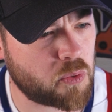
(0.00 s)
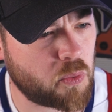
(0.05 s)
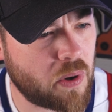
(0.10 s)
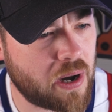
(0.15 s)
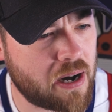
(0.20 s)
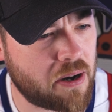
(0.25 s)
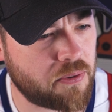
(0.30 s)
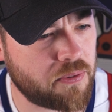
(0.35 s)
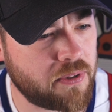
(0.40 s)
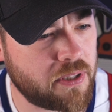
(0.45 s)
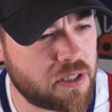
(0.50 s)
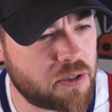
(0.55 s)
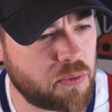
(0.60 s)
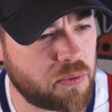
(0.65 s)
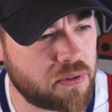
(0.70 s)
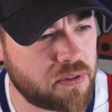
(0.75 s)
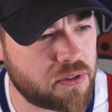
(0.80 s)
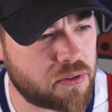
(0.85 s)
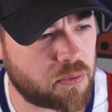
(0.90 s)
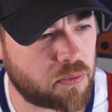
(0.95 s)
Wow, this
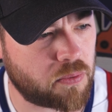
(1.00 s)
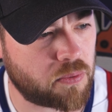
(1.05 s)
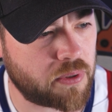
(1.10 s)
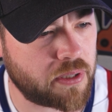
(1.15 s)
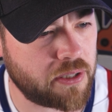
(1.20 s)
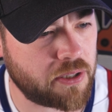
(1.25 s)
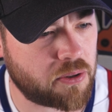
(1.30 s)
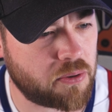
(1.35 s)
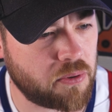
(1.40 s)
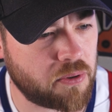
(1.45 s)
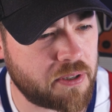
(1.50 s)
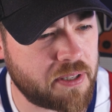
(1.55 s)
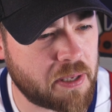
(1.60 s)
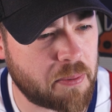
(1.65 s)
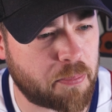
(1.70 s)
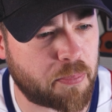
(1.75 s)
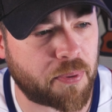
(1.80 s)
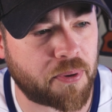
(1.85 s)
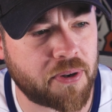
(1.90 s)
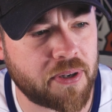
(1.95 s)
one is really cool. Look at
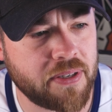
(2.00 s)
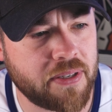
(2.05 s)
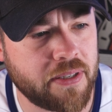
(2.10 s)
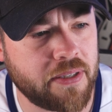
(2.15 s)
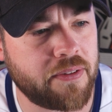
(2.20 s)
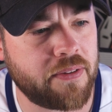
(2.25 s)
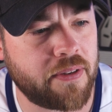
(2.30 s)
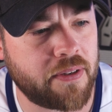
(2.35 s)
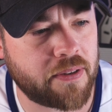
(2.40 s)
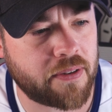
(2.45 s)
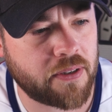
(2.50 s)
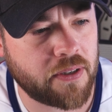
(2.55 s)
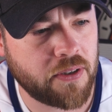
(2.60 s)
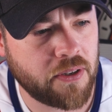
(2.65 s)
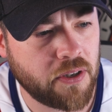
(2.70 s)
that burgundy in there.